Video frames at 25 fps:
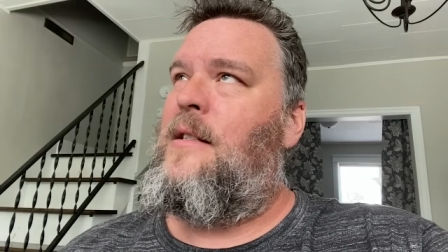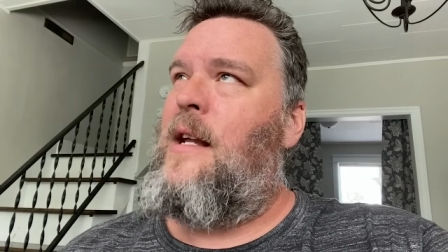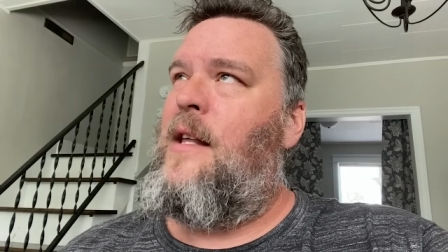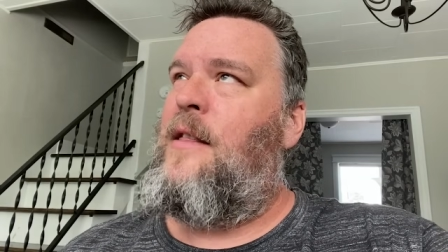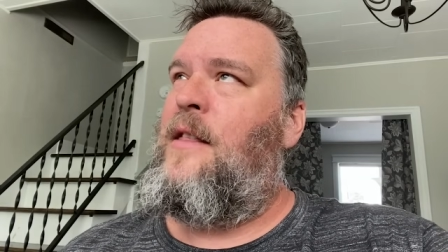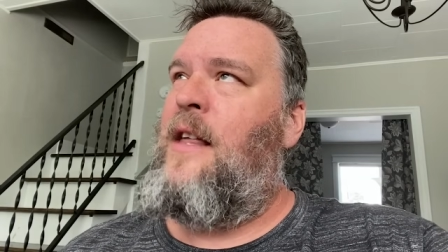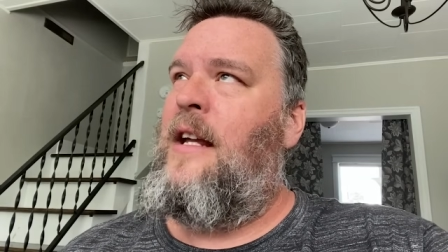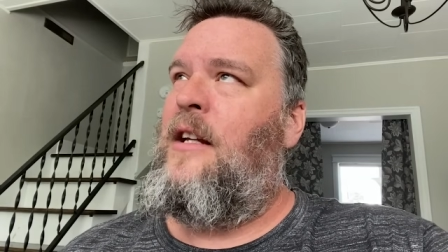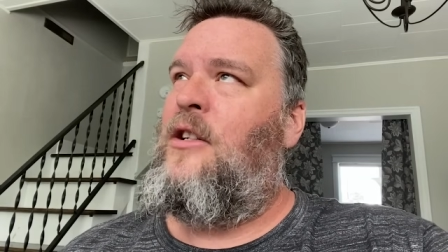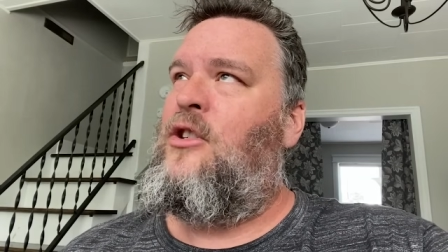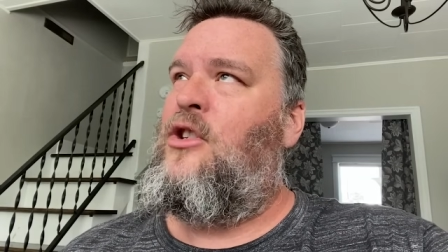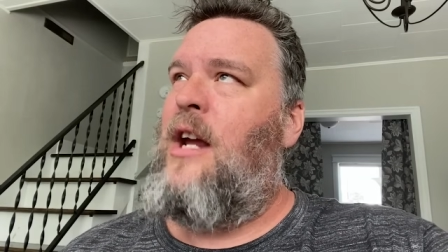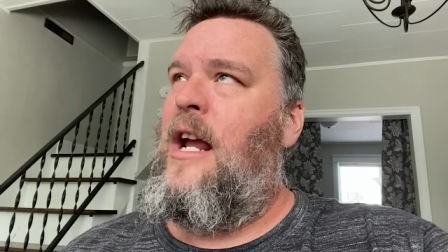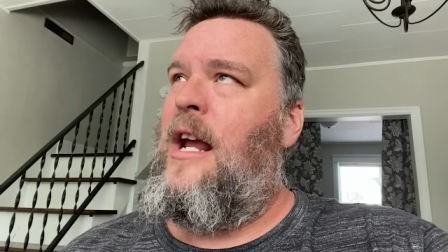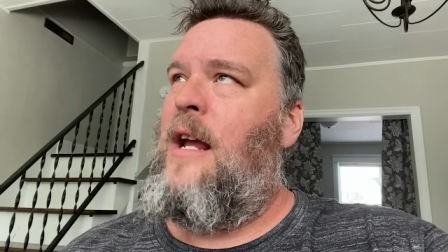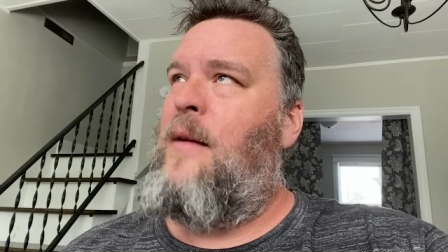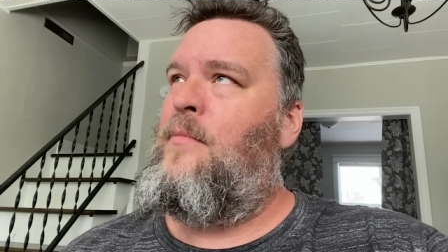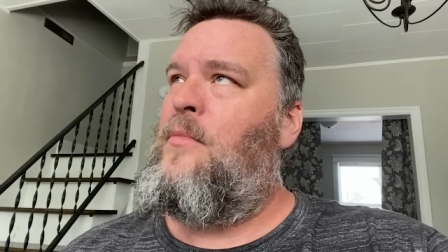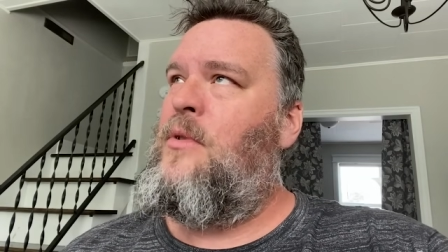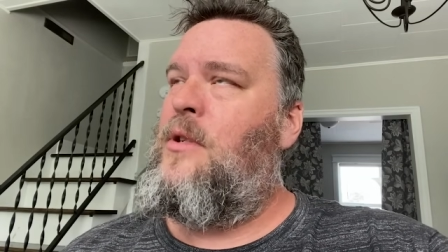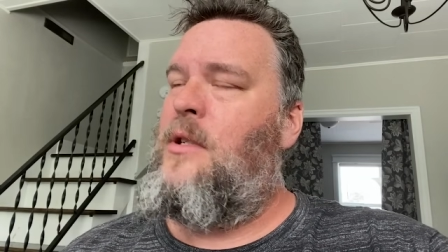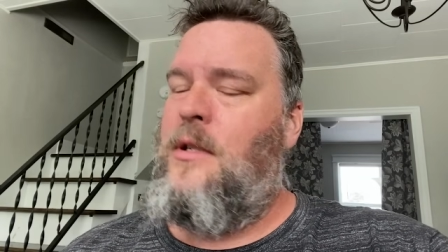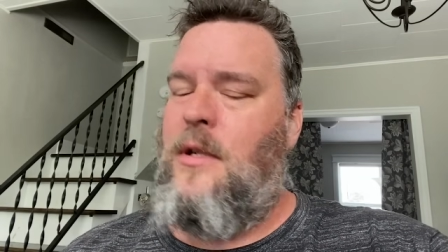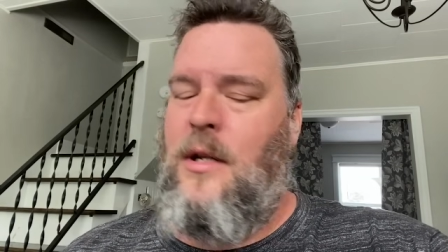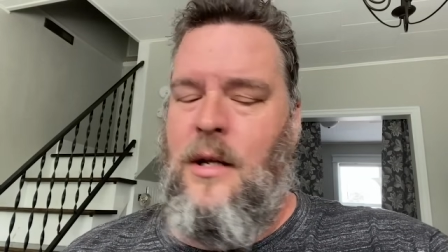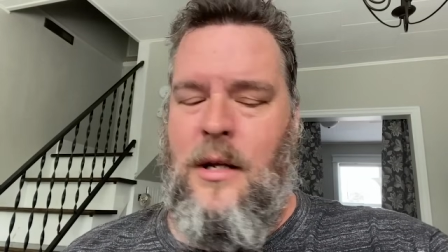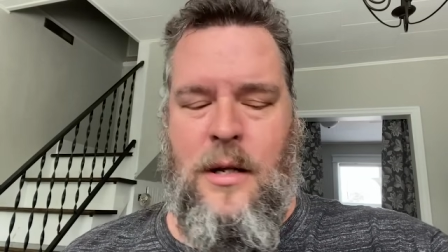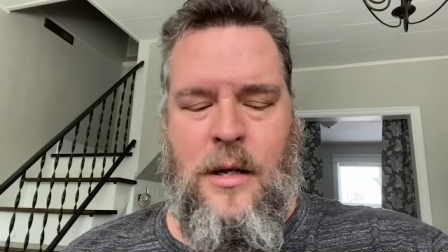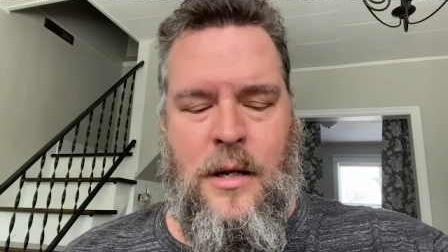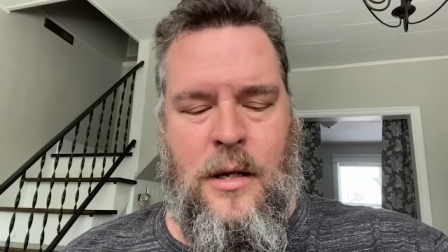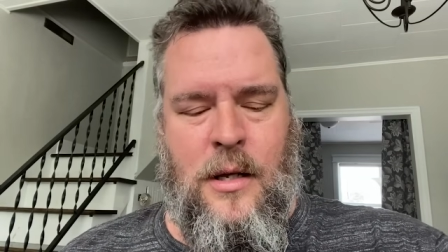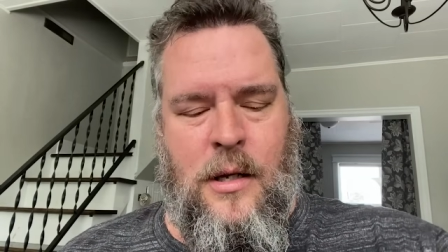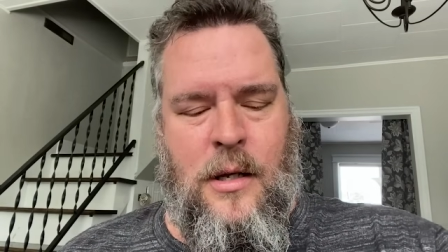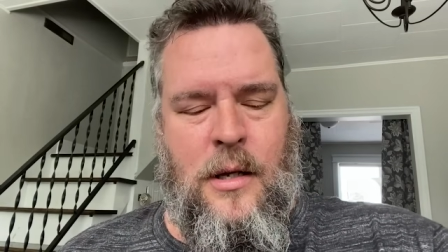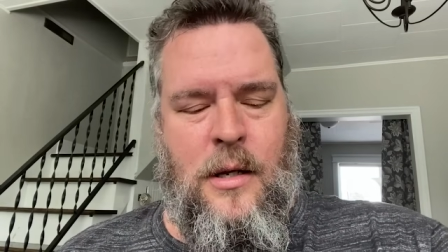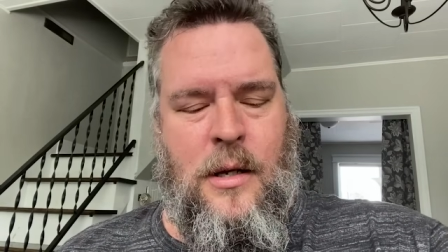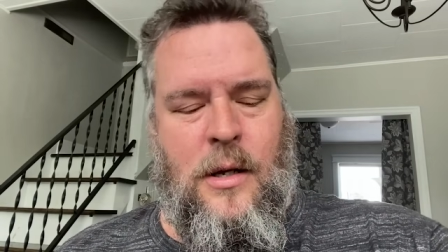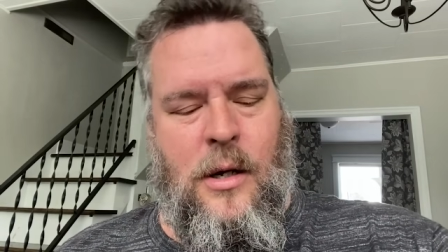I think James
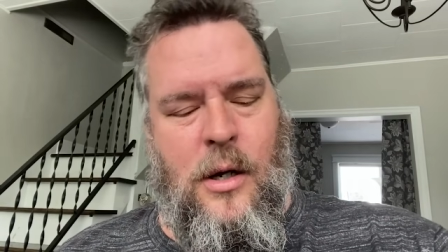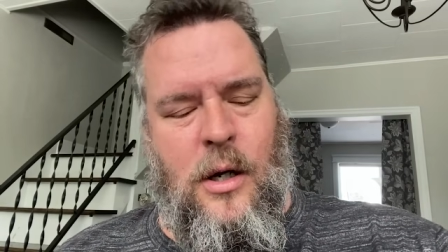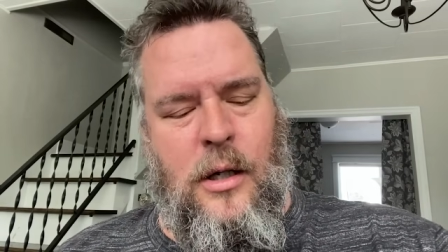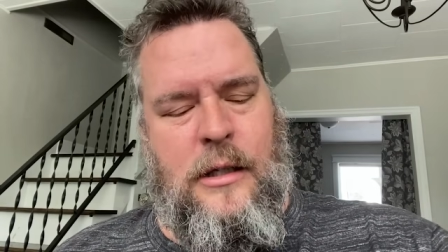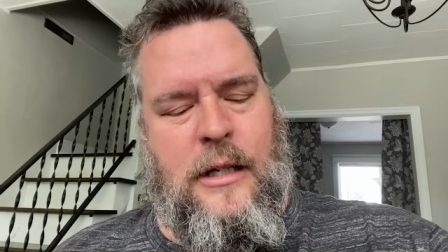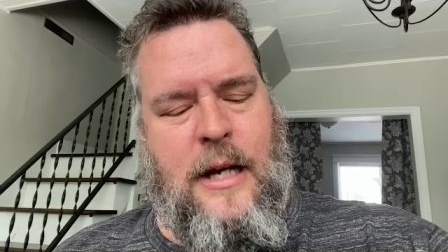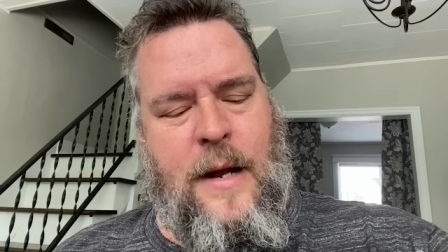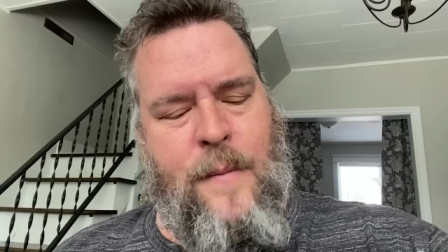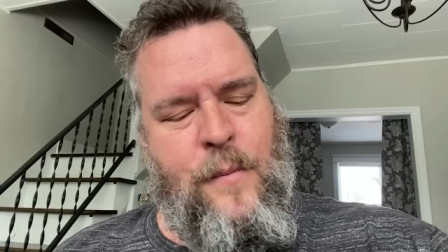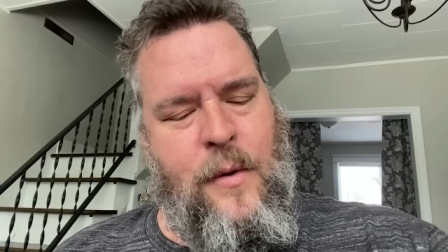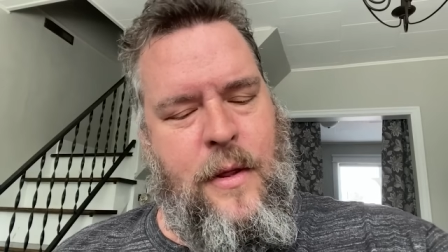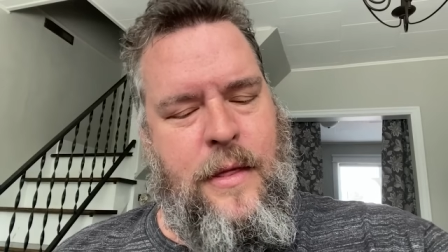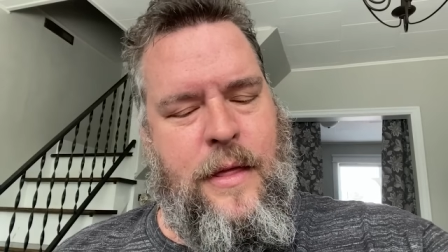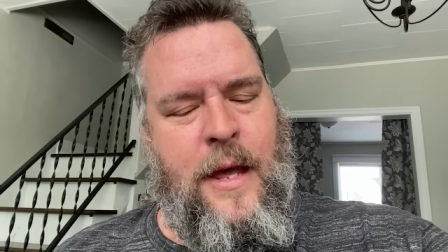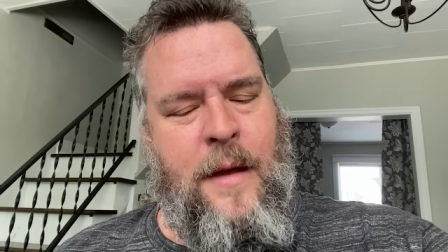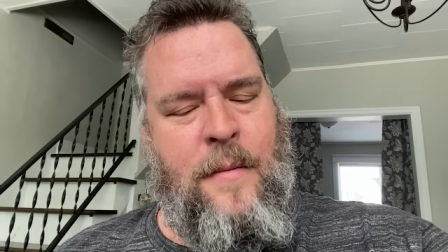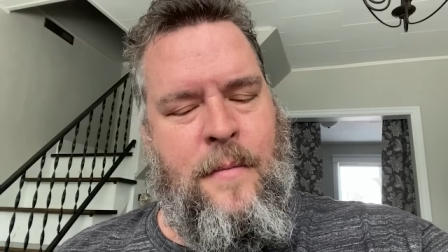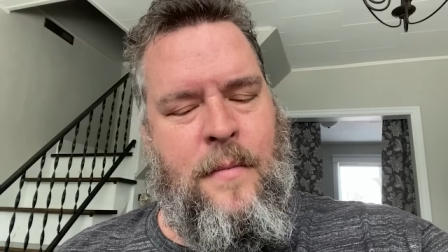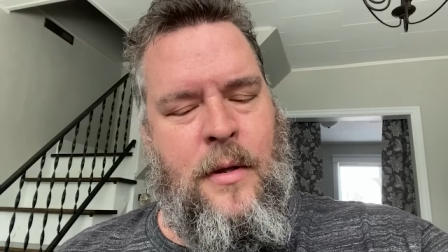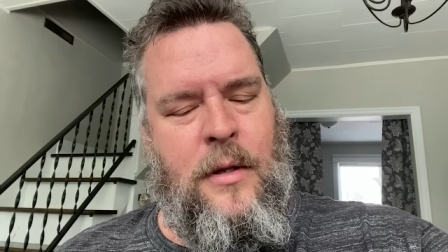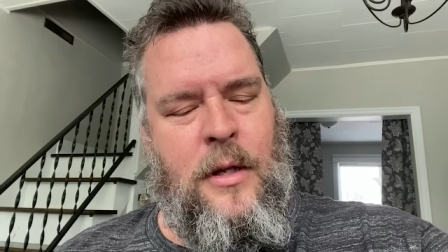hooked up with him